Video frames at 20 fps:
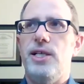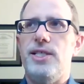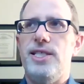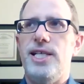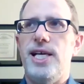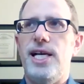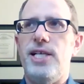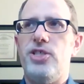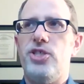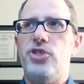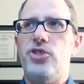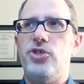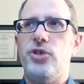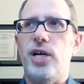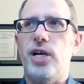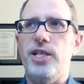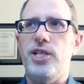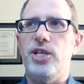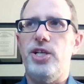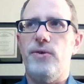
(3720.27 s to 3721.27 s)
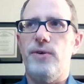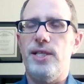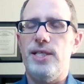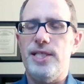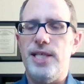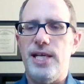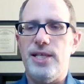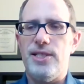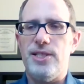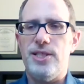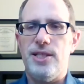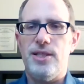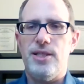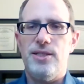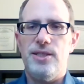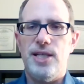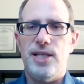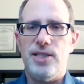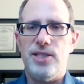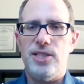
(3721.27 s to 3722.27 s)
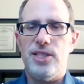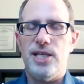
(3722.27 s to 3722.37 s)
test, dried urine testing, the Dutch